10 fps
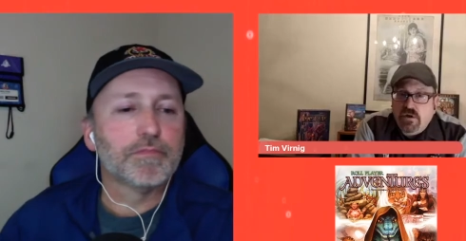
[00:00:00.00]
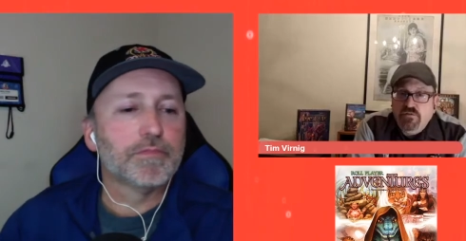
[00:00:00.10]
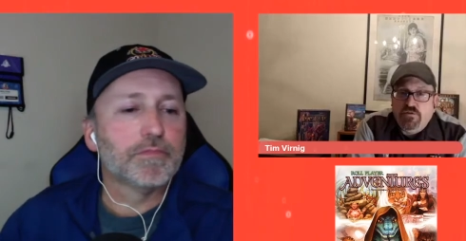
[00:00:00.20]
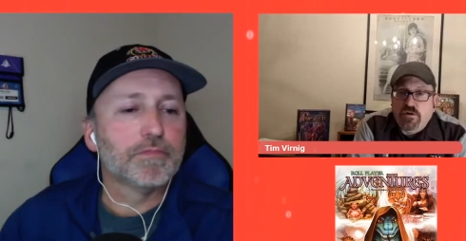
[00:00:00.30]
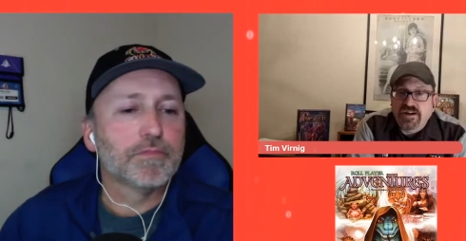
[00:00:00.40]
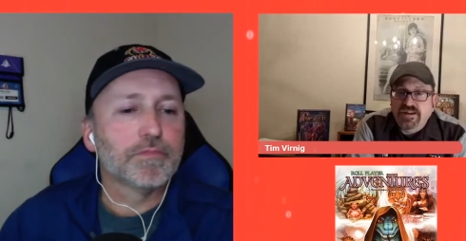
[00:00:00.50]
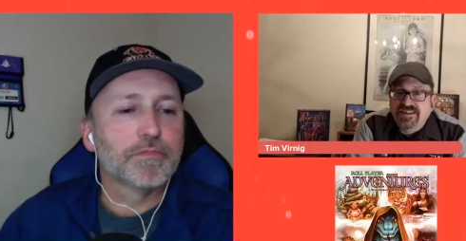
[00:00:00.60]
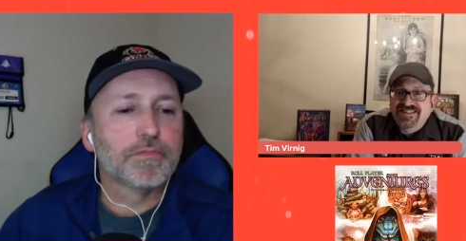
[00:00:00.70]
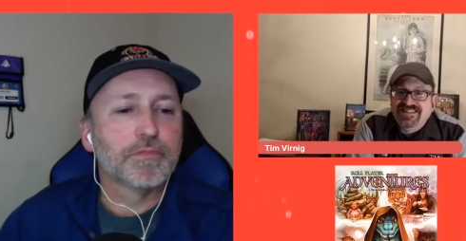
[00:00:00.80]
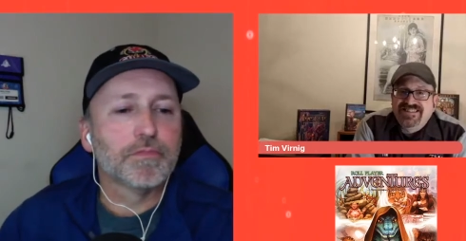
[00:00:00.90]
Speaker 1: go for it.
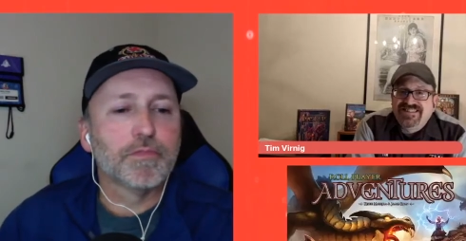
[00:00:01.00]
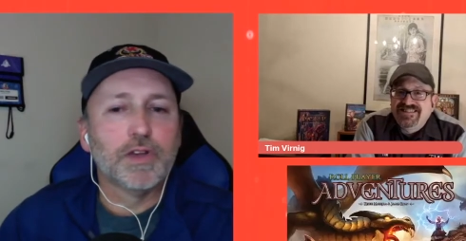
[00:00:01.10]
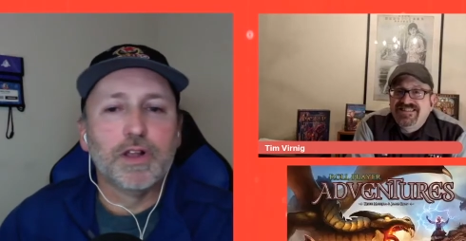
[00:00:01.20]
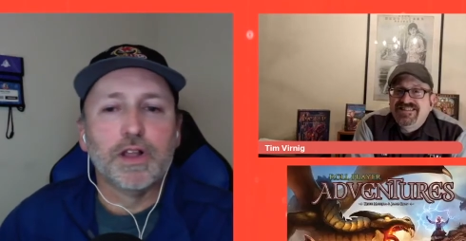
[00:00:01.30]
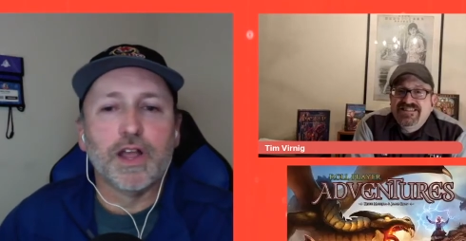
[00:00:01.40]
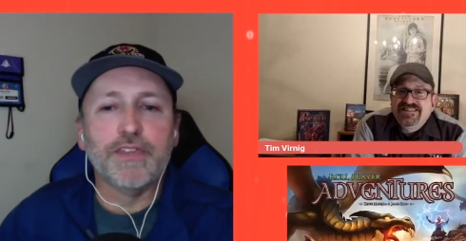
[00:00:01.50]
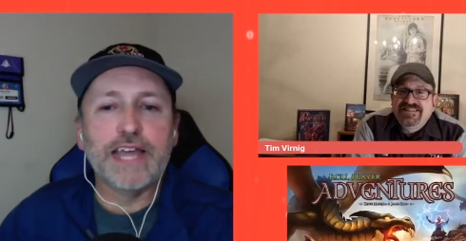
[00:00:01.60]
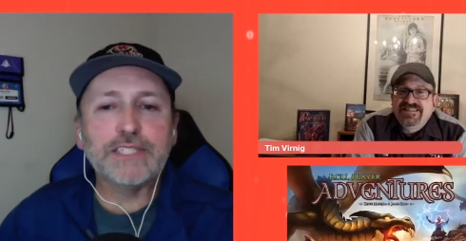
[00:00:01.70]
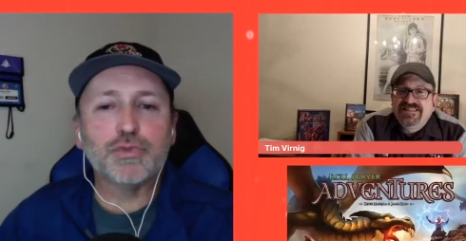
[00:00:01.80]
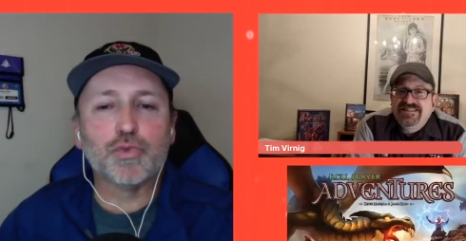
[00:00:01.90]
Speaker 2: And
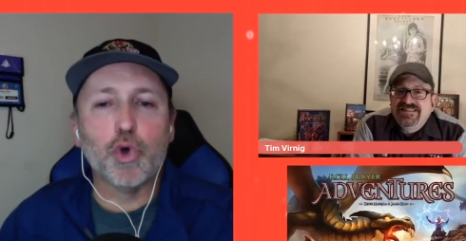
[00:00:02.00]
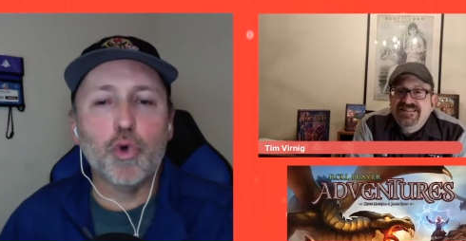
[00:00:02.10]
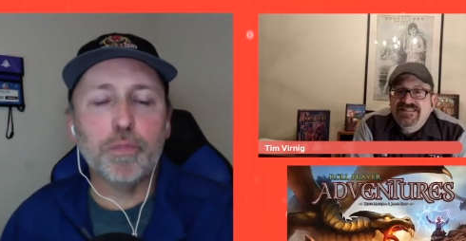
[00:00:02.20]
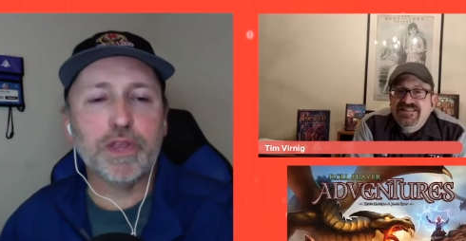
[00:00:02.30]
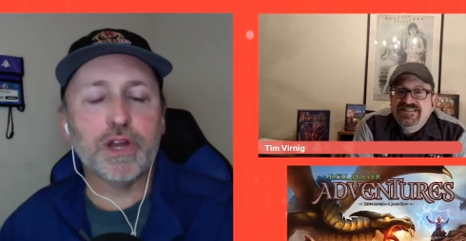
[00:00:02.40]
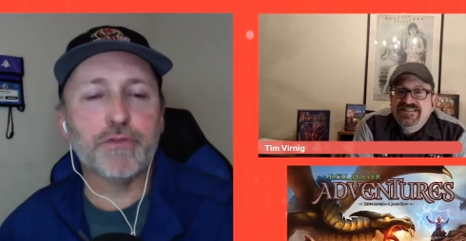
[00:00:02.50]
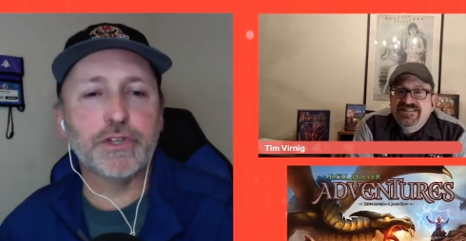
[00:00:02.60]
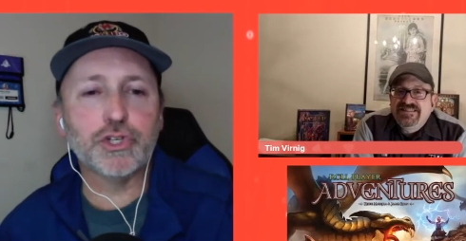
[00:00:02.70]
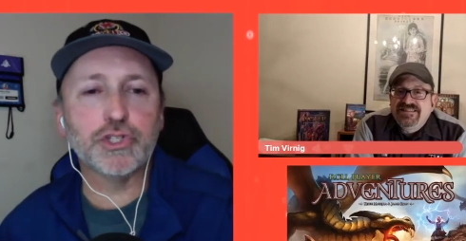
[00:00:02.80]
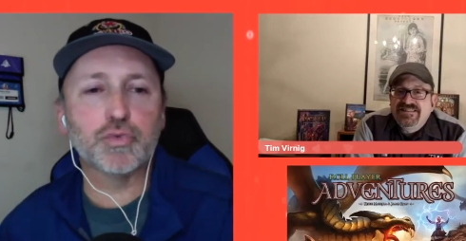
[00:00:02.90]
that's Roll Player
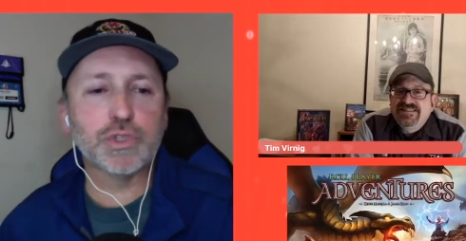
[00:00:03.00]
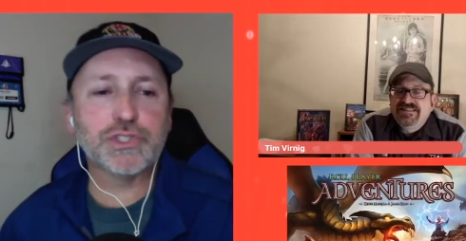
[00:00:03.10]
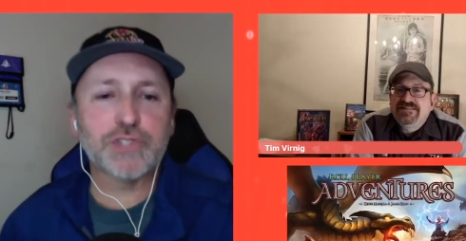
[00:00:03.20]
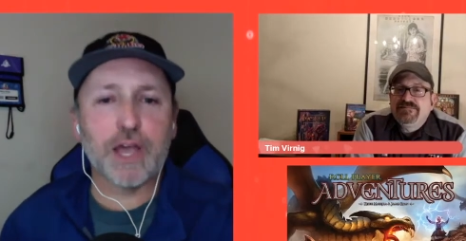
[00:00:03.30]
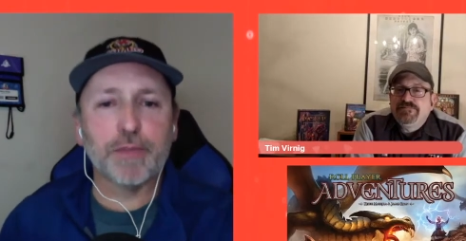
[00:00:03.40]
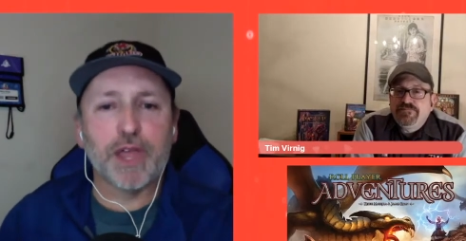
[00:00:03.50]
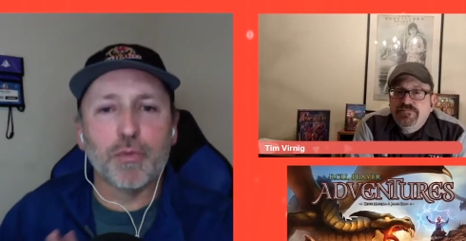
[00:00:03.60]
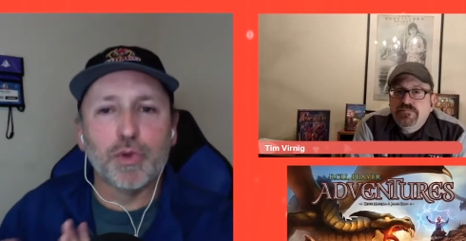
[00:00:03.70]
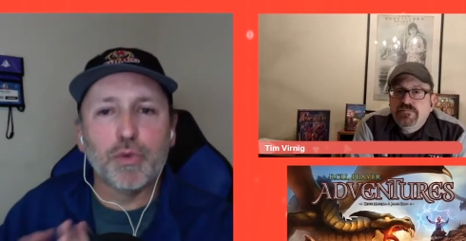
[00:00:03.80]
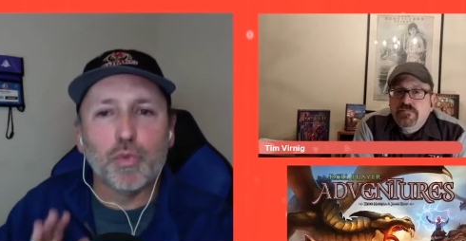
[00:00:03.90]
Adventures. What's the
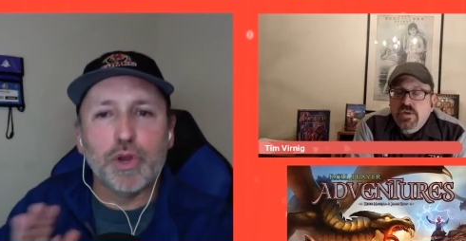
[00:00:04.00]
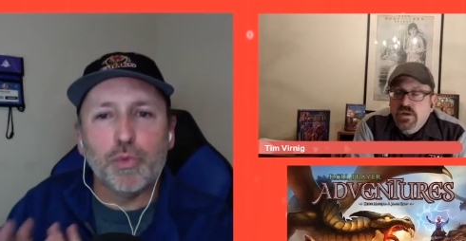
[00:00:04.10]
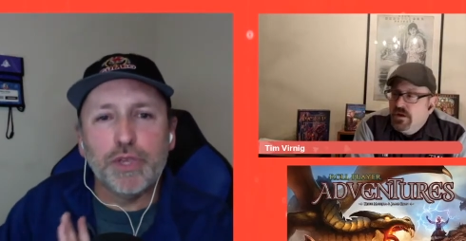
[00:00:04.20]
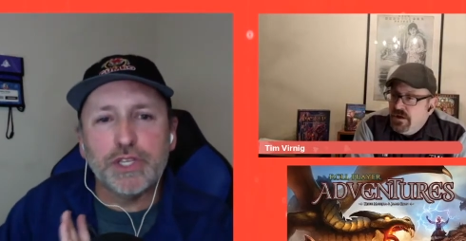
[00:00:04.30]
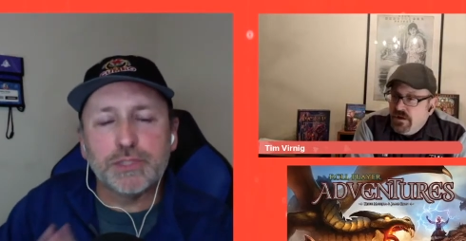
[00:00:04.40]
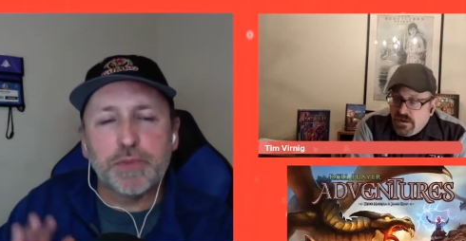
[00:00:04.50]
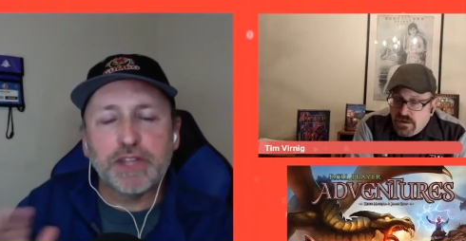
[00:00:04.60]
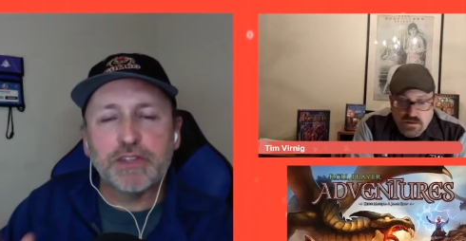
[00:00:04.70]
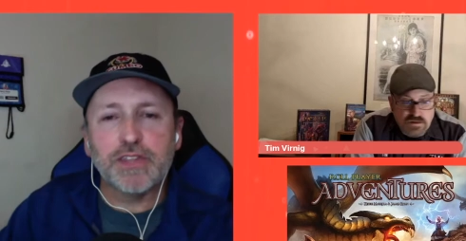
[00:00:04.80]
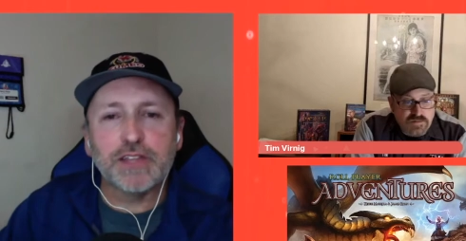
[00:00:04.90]
timeline? When, when are we
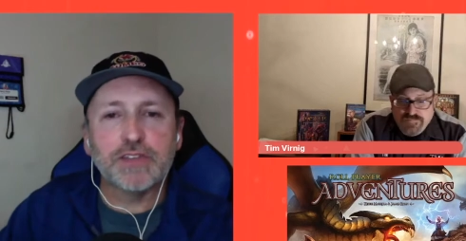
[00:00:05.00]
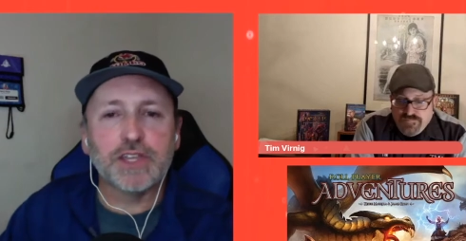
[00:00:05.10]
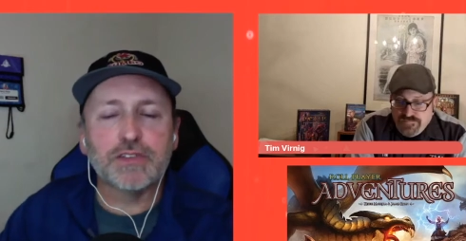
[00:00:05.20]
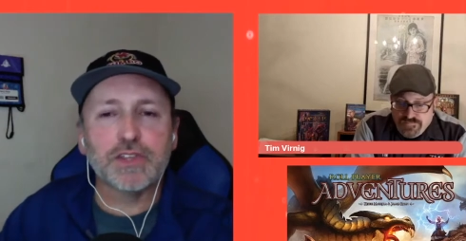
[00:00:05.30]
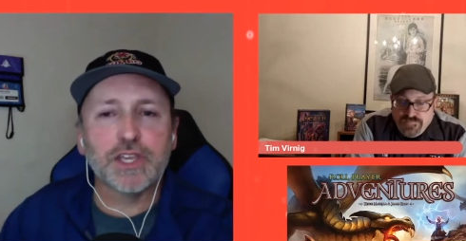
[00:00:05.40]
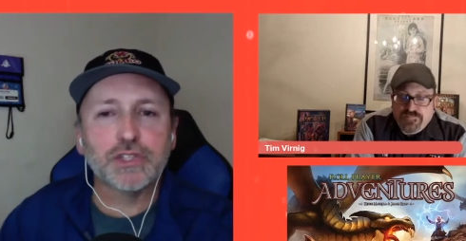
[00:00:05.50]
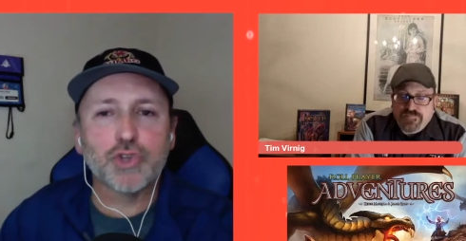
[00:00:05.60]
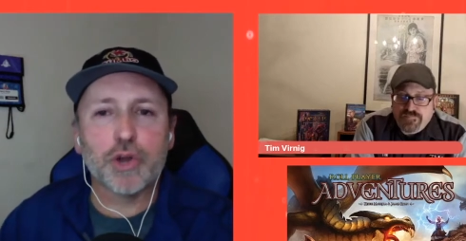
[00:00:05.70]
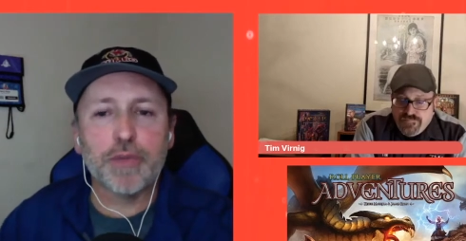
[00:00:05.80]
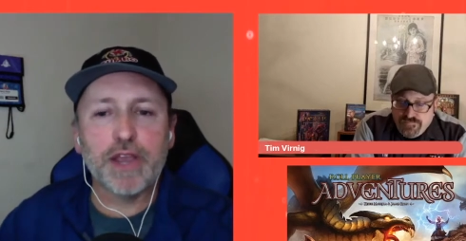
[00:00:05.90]
expecting that to get to the
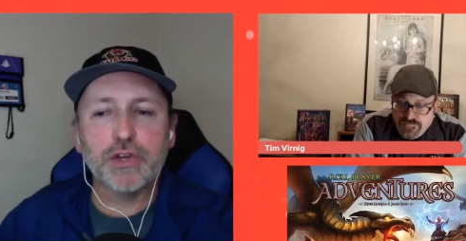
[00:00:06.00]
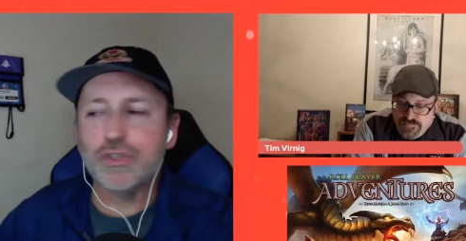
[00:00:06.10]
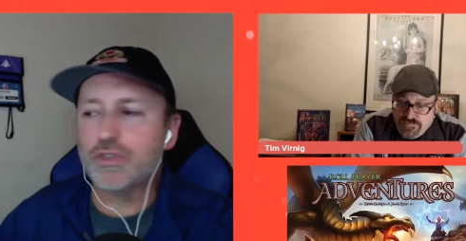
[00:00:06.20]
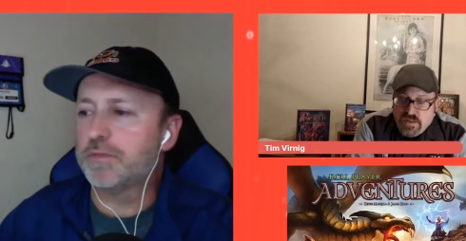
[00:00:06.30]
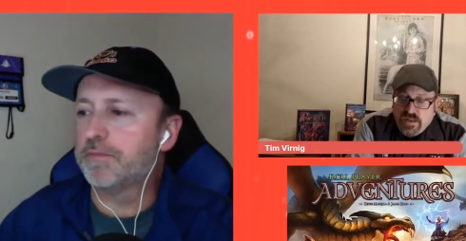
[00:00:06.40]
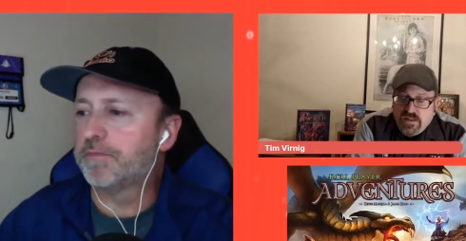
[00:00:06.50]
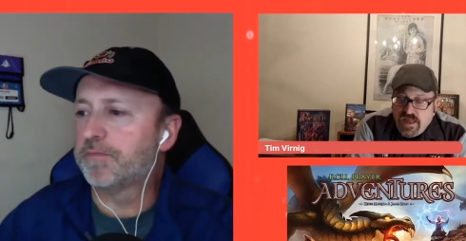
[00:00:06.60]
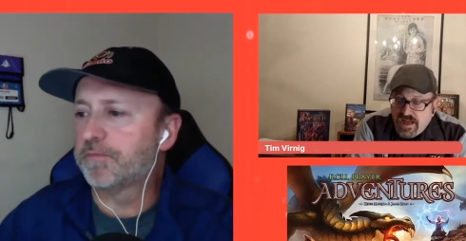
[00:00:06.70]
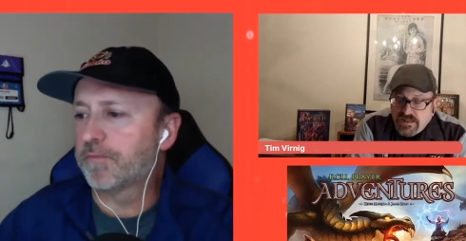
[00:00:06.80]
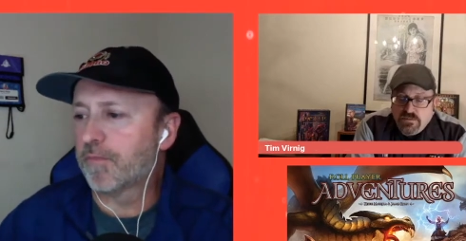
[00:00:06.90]
Kickstarter backers?
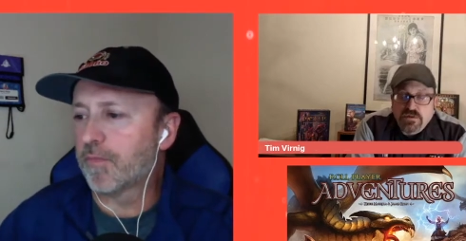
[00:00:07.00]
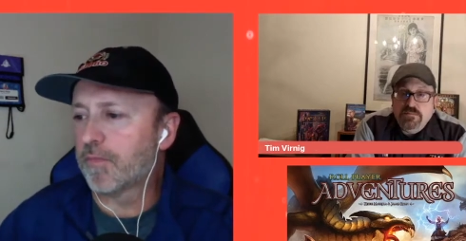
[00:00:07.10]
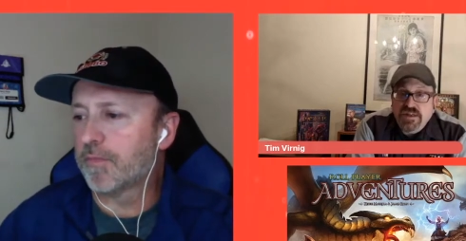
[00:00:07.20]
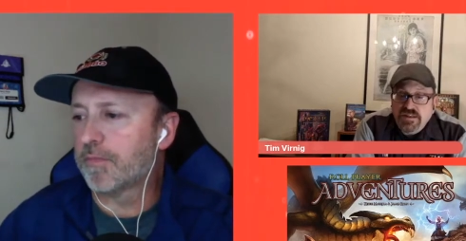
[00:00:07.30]
Speaker 1: That will be